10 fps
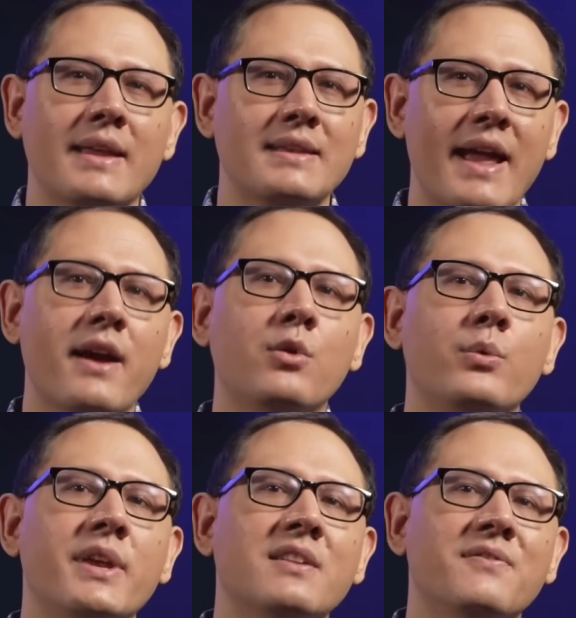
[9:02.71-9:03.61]
And now
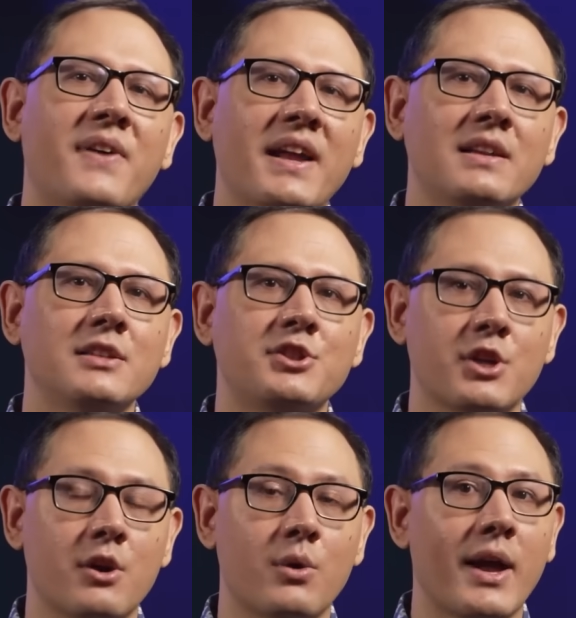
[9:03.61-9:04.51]
we can finally
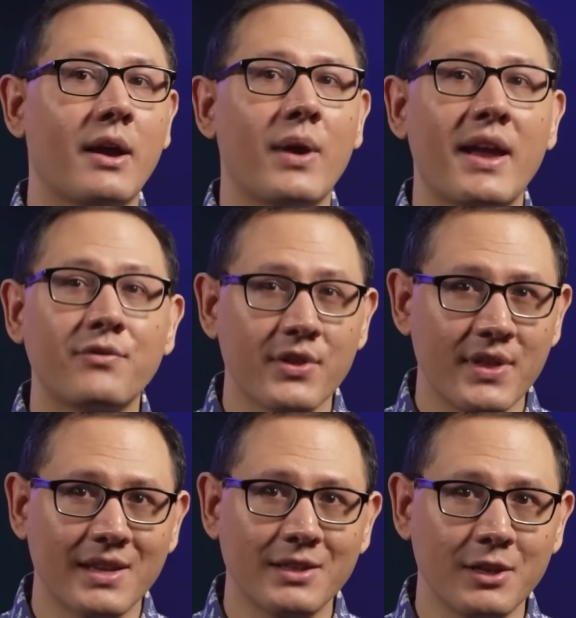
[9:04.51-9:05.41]
show how
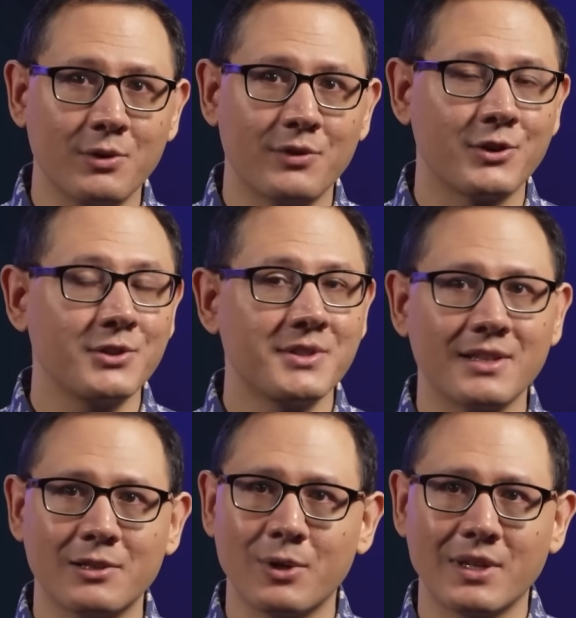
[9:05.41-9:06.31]
everything in the universe,
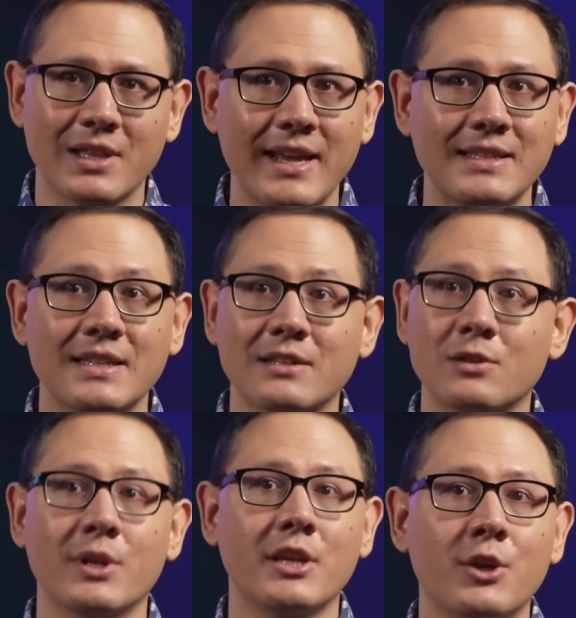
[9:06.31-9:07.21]
including light,
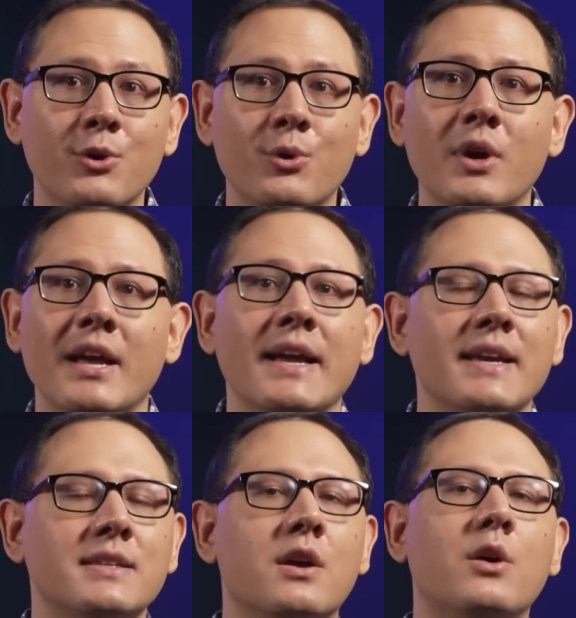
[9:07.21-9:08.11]
including you,
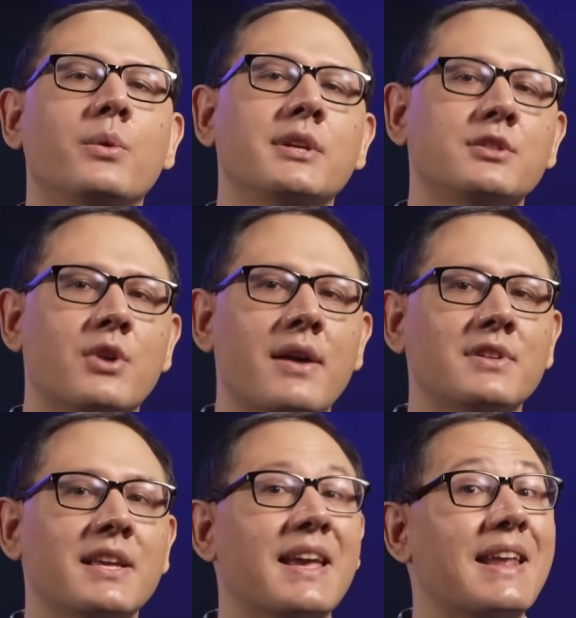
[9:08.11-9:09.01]
is always
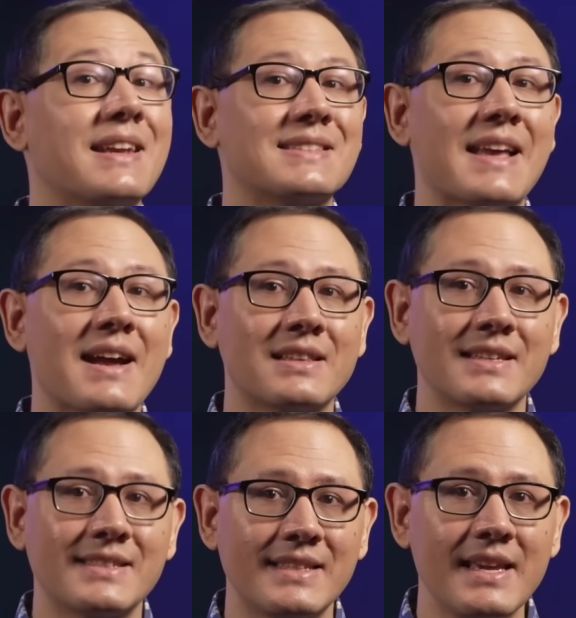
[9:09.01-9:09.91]
traveling at exactly
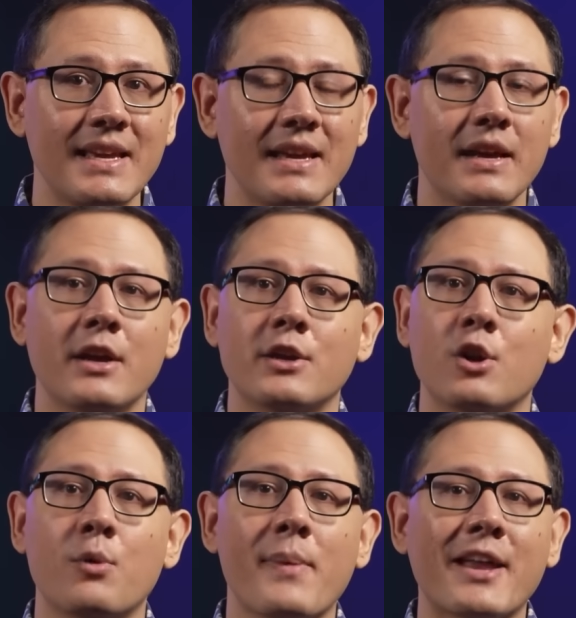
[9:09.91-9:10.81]
c,
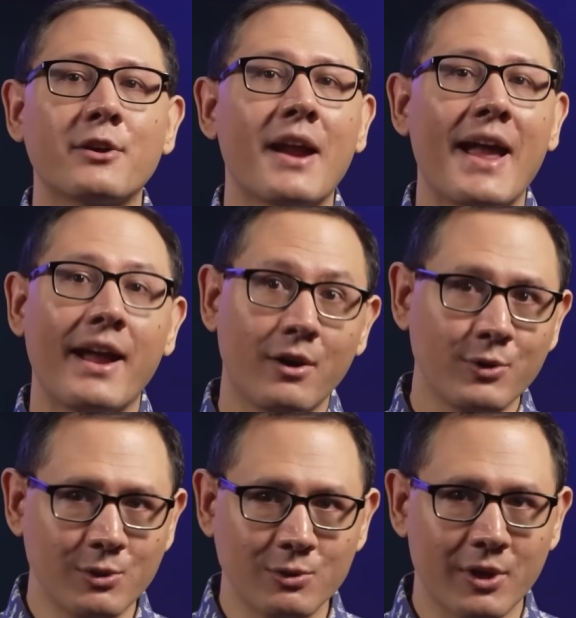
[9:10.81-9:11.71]
no matter how
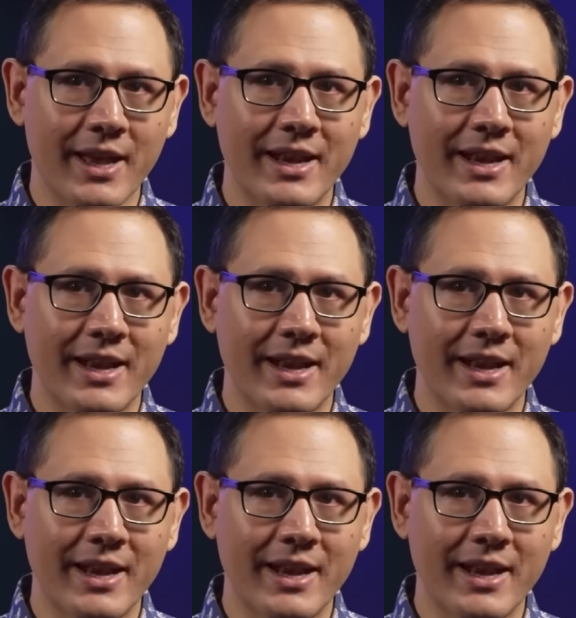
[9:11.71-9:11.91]
you look